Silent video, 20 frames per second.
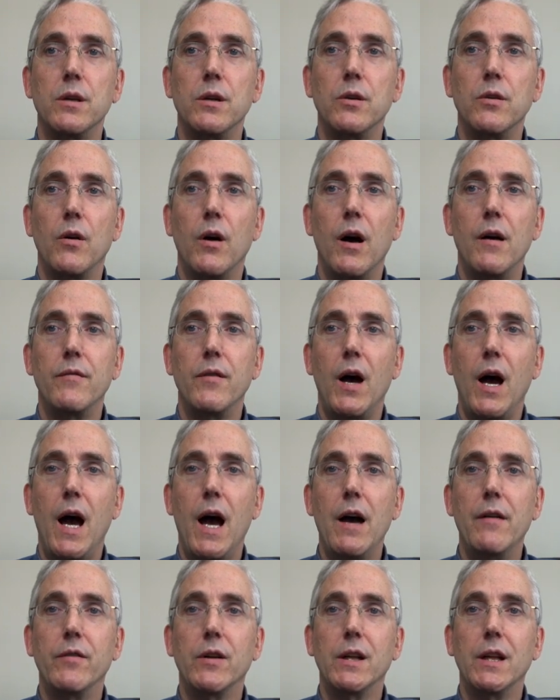You know,
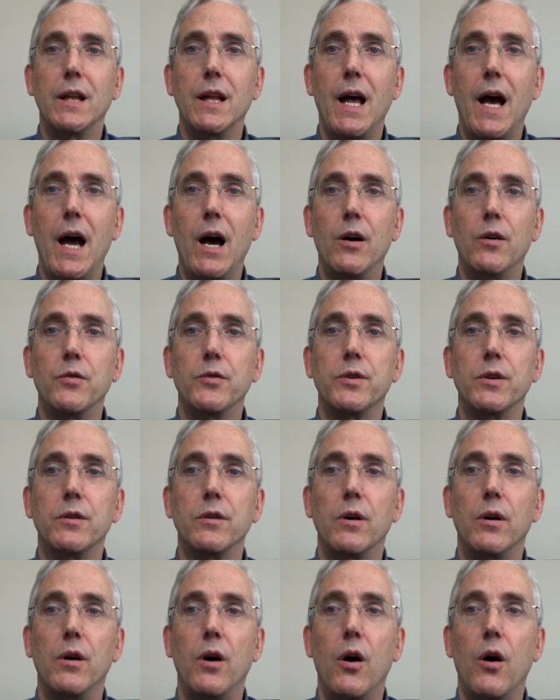I've allowed
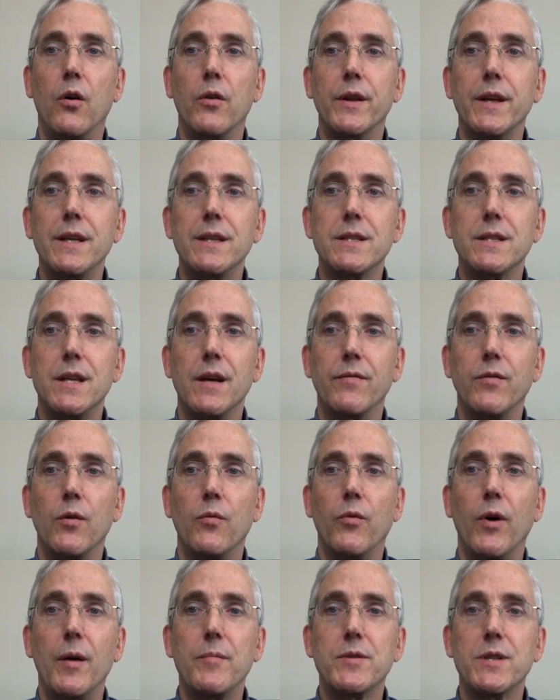all these
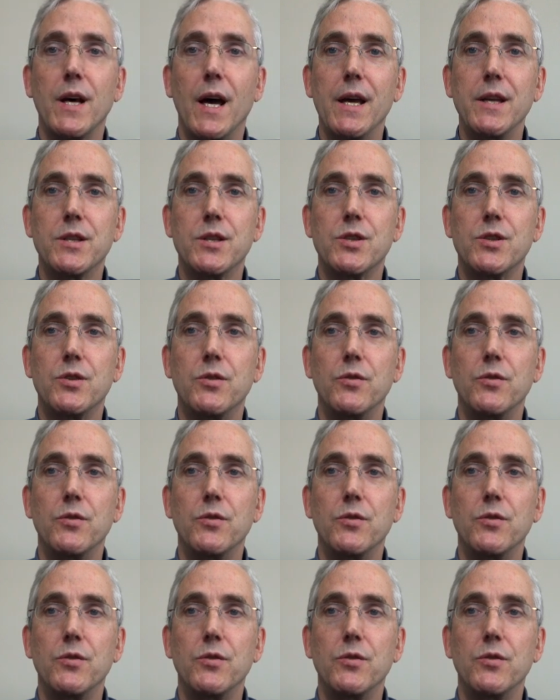different websites